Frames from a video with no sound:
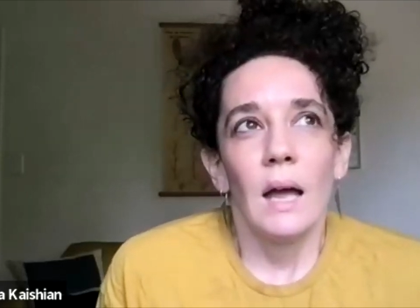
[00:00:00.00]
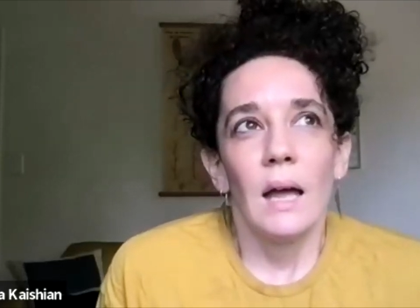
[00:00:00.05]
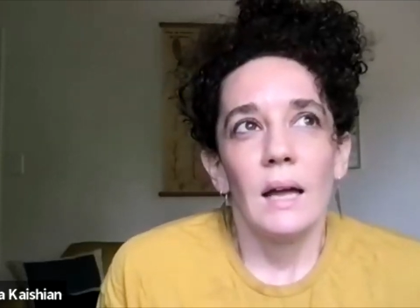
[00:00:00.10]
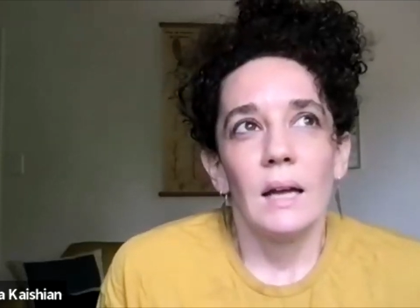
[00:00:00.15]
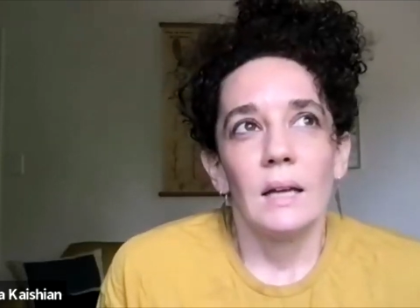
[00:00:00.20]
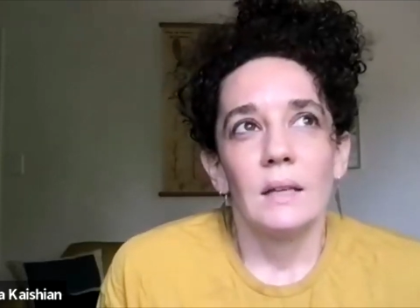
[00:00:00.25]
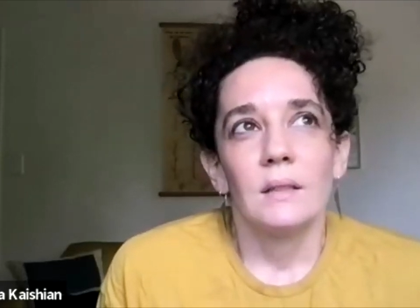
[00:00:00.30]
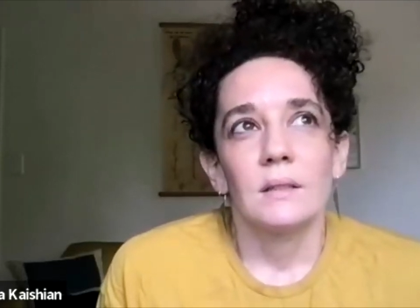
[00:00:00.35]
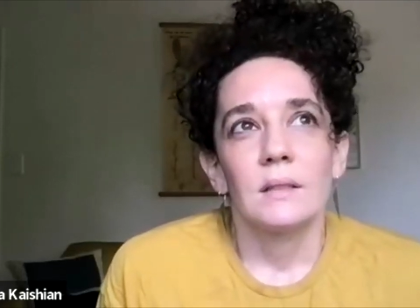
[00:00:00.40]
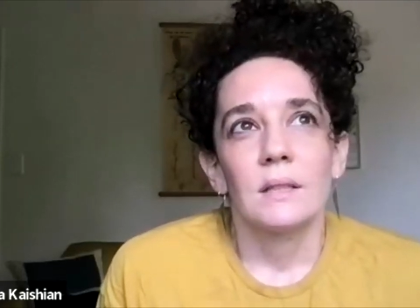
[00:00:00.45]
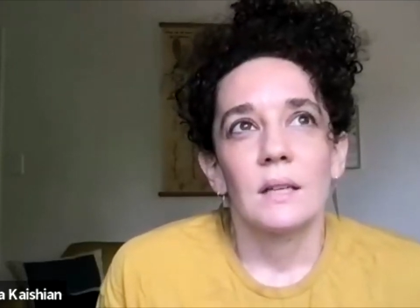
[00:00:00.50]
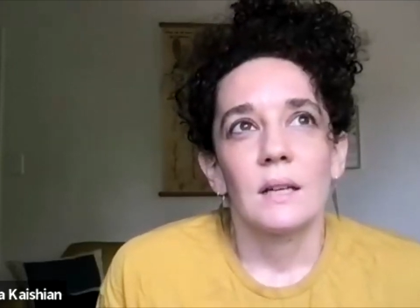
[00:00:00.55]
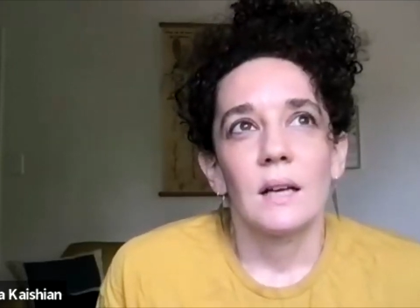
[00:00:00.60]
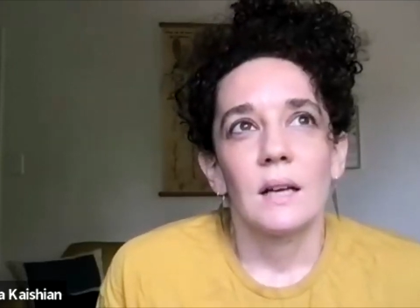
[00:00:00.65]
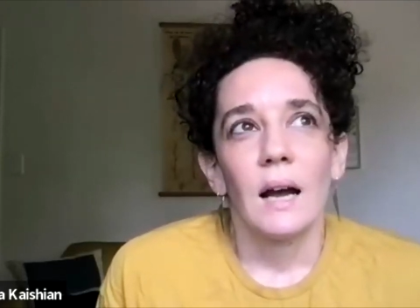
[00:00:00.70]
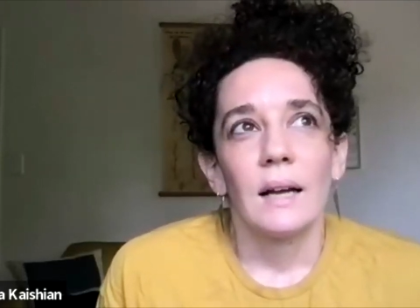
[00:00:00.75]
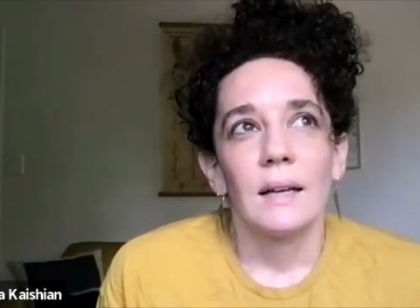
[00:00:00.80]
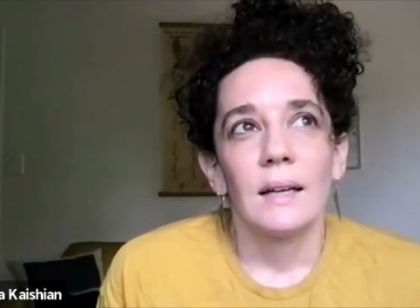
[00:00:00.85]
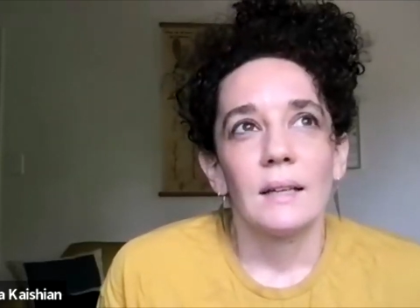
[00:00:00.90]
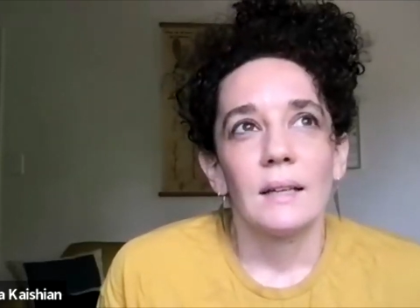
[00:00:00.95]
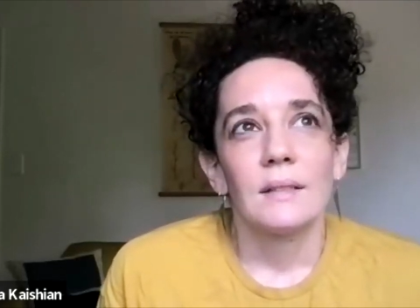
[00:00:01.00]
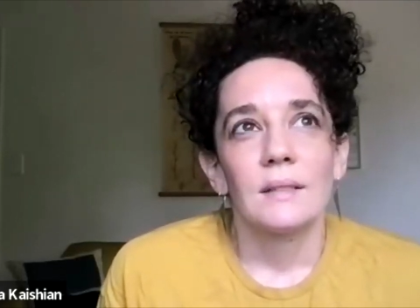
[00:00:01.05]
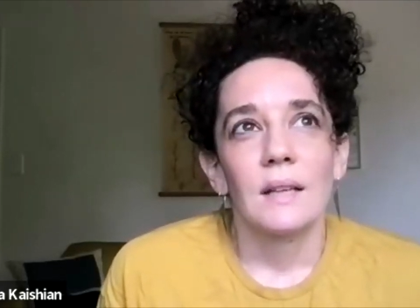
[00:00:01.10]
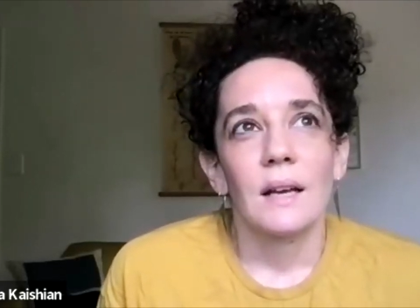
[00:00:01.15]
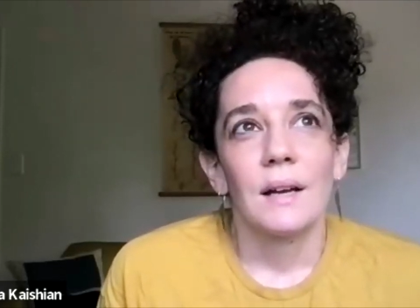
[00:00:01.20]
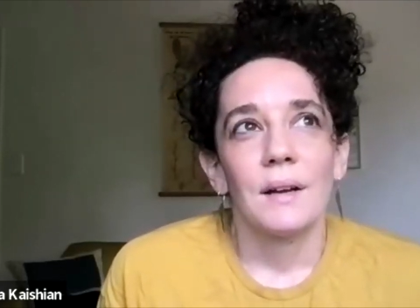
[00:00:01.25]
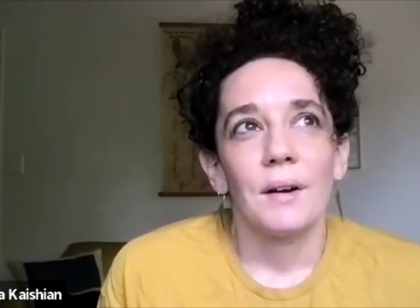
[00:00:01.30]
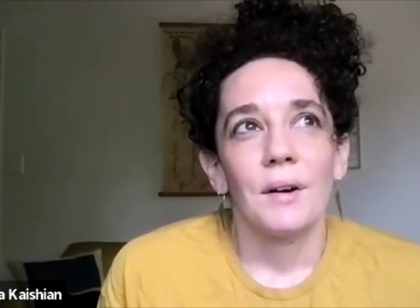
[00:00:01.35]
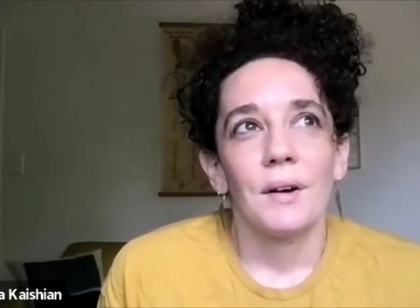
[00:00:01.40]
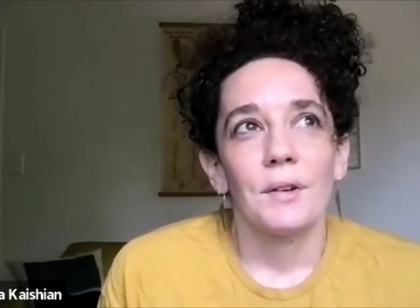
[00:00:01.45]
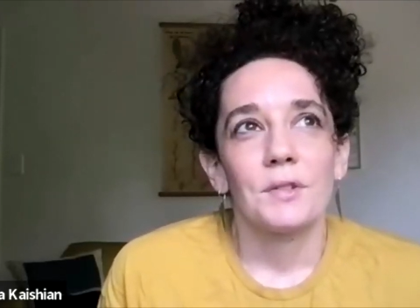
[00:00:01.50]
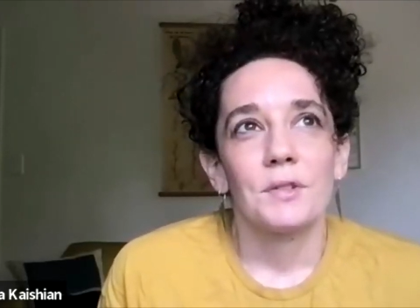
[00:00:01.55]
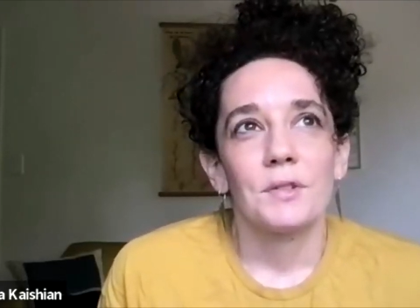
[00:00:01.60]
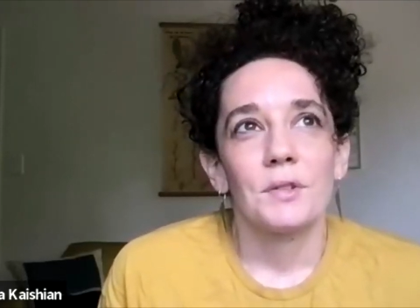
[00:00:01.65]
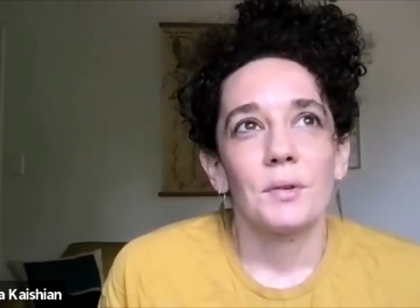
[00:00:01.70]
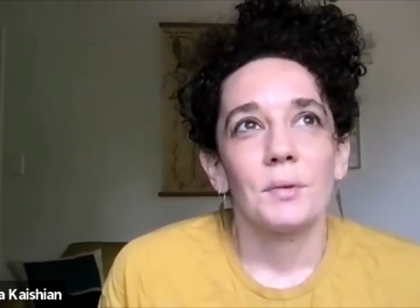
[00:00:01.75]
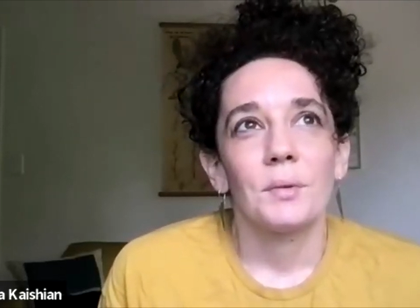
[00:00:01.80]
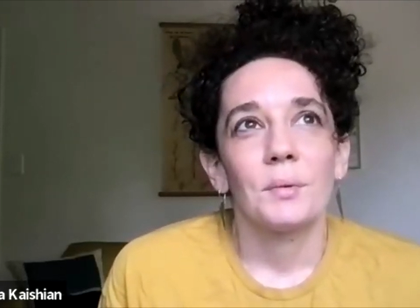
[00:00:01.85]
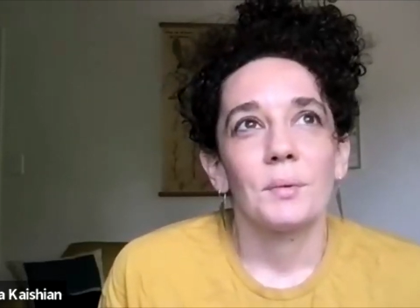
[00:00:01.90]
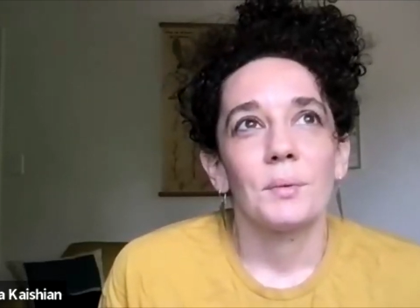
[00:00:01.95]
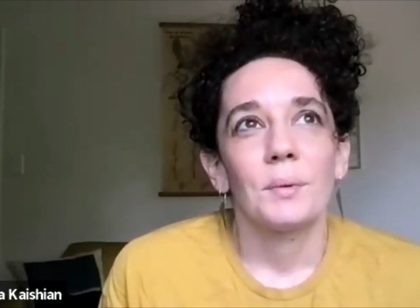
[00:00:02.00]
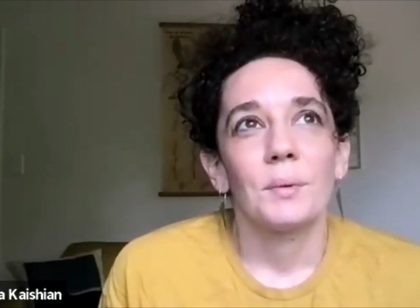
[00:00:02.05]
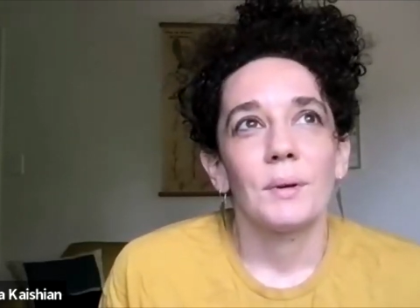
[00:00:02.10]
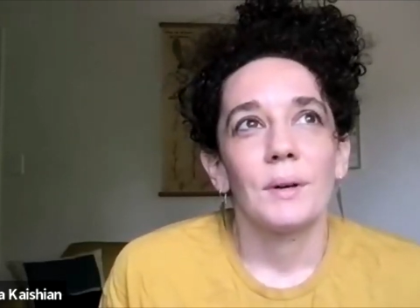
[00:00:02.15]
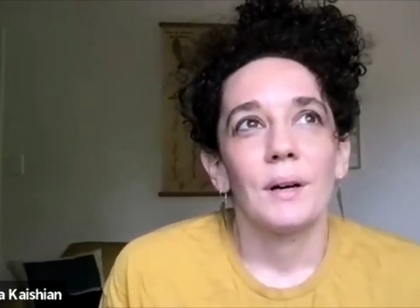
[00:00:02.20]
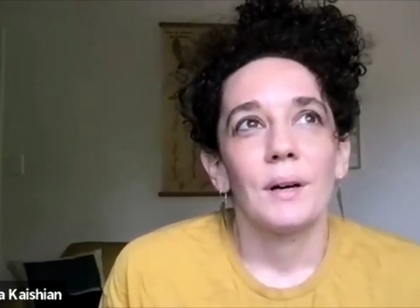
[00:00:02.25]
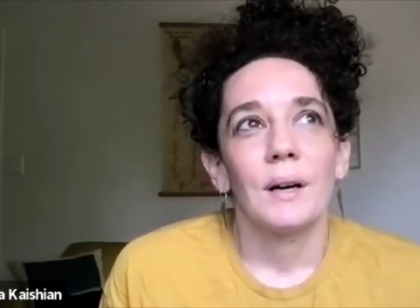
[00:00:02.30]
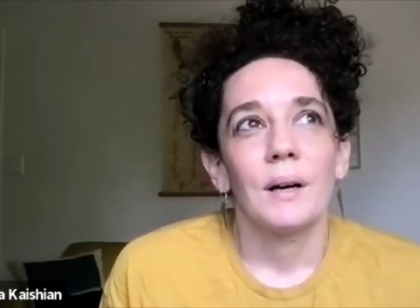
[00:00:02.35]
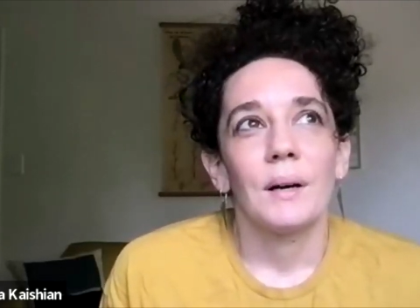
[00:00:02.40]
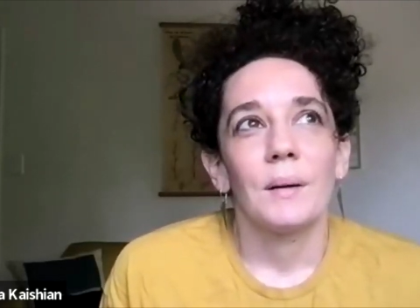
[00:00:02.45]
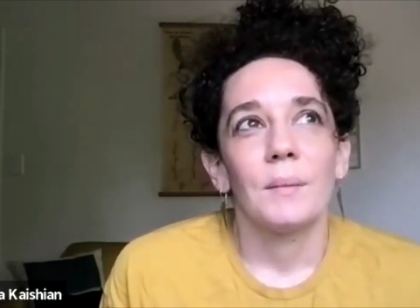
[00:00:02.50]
And I guess I also,